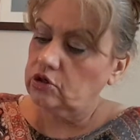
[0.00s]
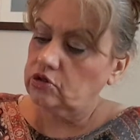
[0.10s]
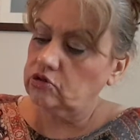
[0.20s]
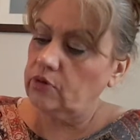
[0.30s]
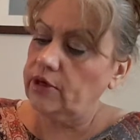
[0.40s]

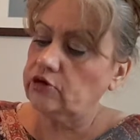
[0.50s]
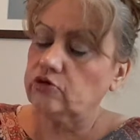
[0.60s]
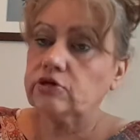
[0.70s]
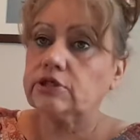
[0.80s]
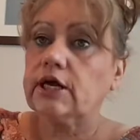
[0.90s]
So I might
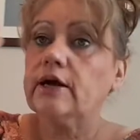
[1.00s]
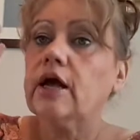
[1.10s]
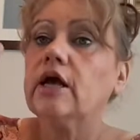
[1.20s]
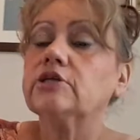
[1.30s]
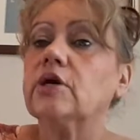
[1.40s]
use that.
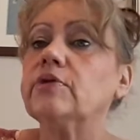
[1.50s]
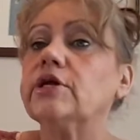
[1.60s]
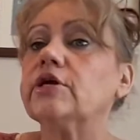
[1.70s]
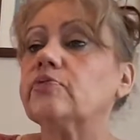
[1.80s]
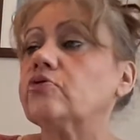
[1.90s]
Some of the
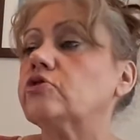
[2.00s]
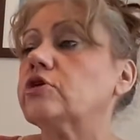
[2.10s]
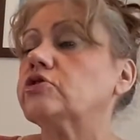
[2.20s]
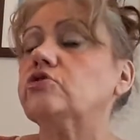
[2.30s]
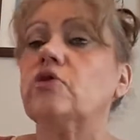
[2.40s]
hair
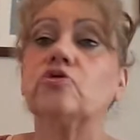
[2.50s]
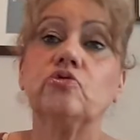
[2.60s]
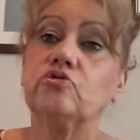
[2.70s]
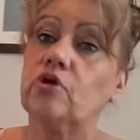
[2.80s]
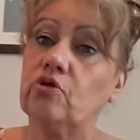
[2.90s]
products, you know, I
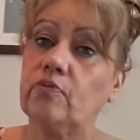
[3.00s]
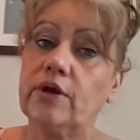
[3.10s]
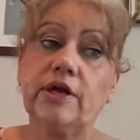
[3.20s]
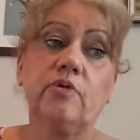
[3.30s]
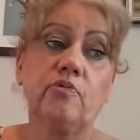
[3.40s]
don't do a lot of my
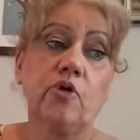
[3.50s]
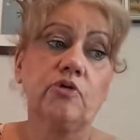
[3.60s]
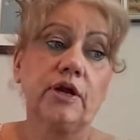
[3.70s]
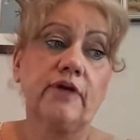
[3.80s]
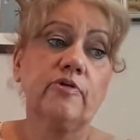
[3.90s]
hair, I'm
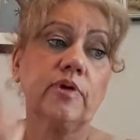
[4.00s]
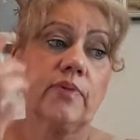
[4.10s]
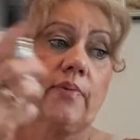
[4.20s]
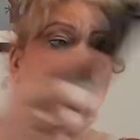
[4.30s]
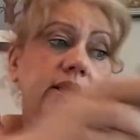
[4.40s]
probably going to give away,
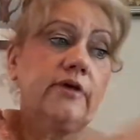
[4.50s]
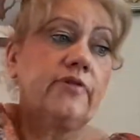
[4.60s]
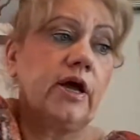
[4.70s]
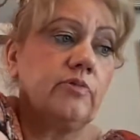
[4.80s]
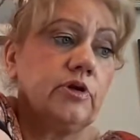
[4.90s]
but I might give
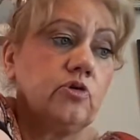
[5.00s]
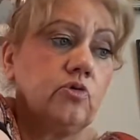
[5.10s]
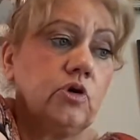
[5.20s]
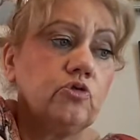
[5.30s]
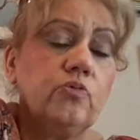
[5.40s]
that a wee
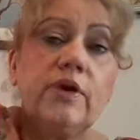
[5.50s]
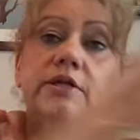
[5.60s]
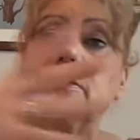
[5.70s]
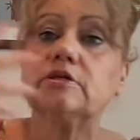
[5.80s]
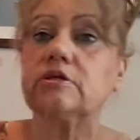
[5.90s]
go. I don't
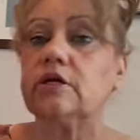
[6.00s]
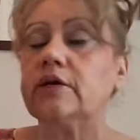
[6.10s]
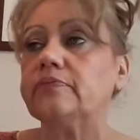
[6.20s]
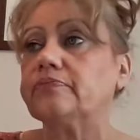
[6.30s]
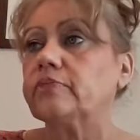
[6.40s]
mind
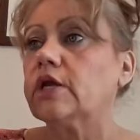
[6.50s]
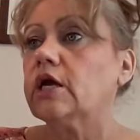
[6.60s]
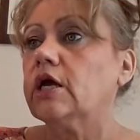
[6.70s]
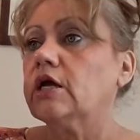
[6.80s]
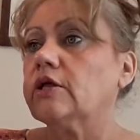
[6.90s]

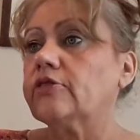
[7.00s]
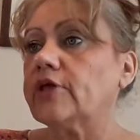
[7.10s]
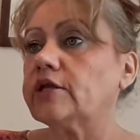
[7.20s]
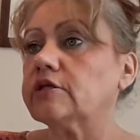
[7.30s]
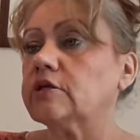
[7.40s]

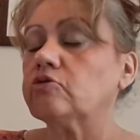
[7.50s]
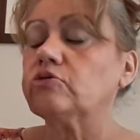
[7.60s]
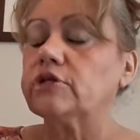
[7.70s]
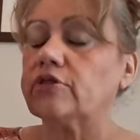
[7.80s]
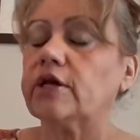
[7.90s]

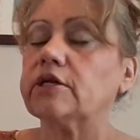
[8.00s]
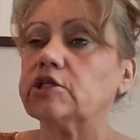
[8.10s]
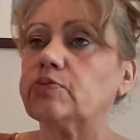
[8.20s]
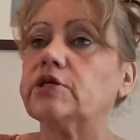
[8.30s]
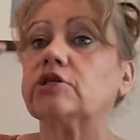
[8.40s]
thickening
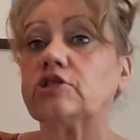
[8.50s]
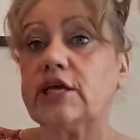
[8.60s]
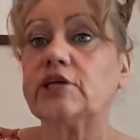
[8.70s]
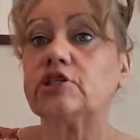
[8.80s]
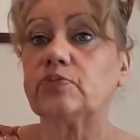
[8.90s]
sprays, like
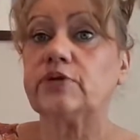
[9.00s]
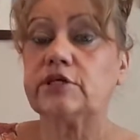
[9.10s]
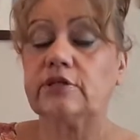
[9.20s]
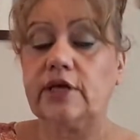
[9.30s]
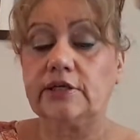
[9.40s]
texture
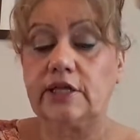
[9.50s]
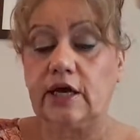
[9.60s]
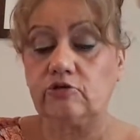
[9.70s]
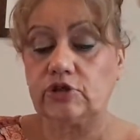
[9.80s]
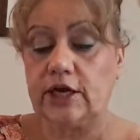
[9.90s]
sprays and things like that
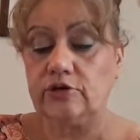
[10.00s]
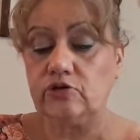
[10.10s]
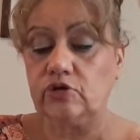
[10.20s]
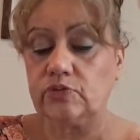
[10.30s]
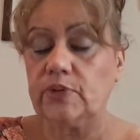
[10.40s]
I'll try and
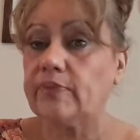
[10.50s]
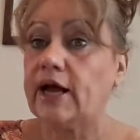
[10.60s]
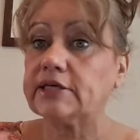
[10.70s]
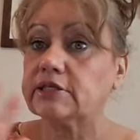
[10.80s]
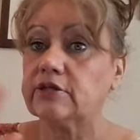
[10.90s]
use, but
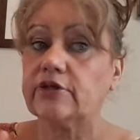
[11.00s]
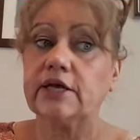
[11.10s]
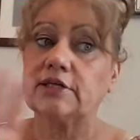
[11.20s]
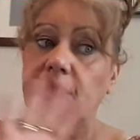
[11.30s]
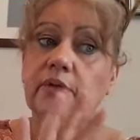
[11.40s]
masks and
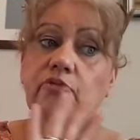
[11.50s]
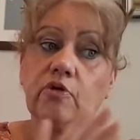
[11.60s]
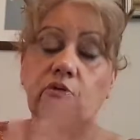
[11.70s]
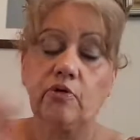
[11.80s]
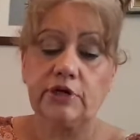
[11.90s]
things, I
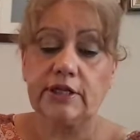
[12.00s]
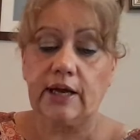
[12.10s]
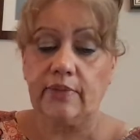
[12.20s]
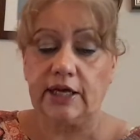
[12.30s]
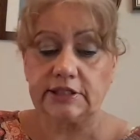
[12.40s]
probably will give
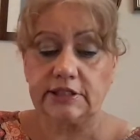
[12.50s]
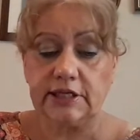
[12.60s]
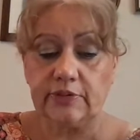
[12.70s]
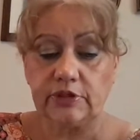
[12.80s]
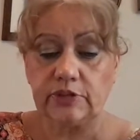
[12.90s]
that mask to
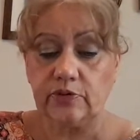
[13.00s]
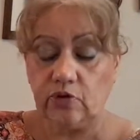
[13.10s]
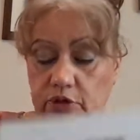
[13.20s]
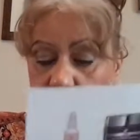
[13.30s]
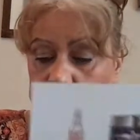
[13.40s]
Emma, to be
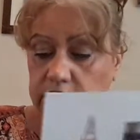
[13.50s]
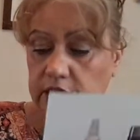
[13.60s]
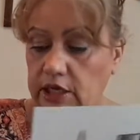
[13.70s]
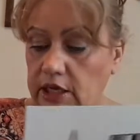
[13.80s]
honest.